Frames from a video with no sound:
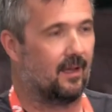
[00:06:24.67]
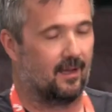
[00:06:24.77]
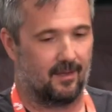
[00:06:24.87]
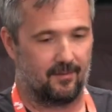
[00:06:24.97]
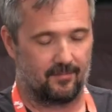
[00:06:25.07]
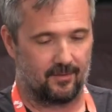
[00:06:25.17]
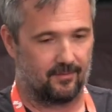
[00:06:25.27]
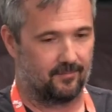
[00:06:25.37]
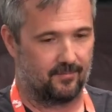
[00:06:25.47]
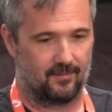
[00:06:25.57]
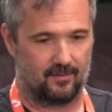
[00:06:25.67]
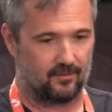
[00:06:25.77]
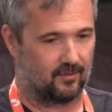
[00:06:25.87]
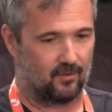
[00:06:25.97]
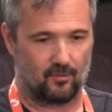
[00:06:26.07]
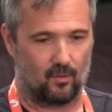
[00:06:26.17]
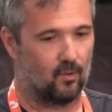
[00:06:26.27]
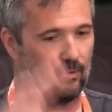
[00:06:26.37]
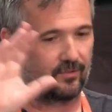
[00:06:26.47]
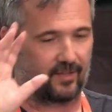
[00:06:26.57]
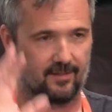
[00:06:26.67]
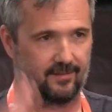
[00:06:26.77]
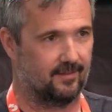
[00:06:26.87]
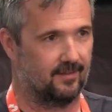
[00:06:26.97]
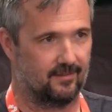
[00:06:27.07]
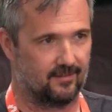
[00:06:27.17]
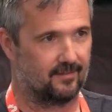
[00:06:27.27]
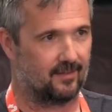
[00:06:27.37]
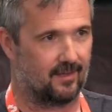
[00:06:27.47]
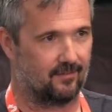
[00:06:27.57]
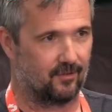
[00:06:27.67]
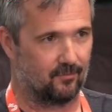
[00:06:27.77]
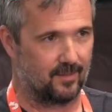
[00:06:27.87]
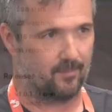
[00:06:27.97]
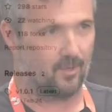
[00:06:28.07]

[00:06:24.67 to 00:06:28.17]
The whole skeleton is inside of a